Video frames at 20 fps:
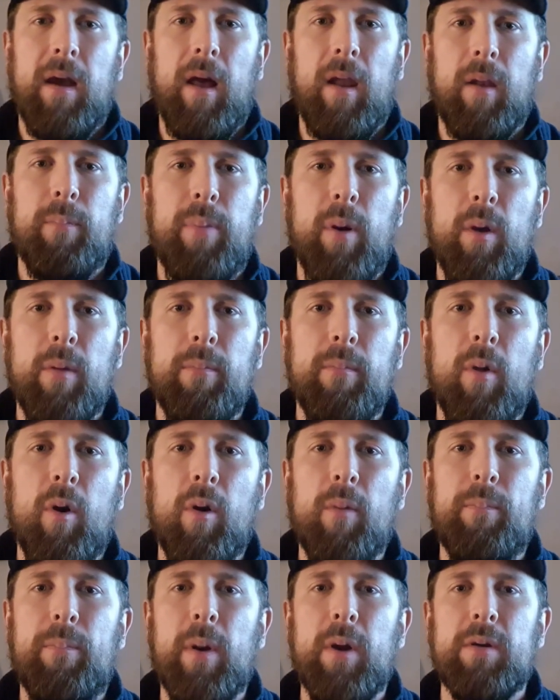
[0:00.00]
I'll put
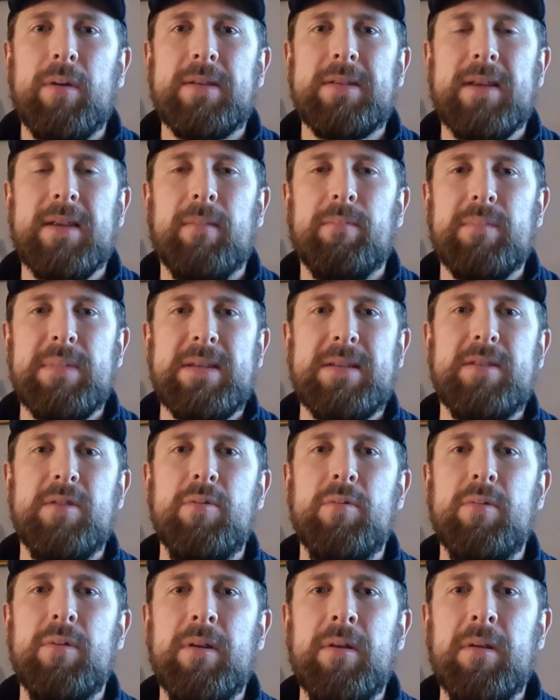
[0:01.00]
more books up
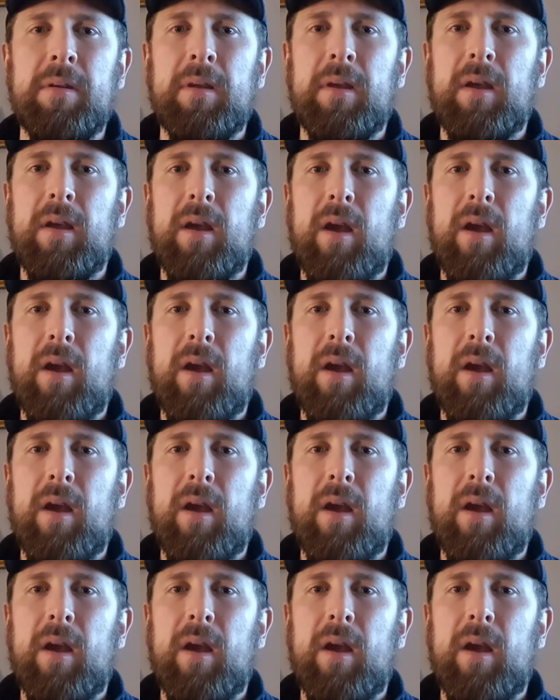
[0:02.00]
soon.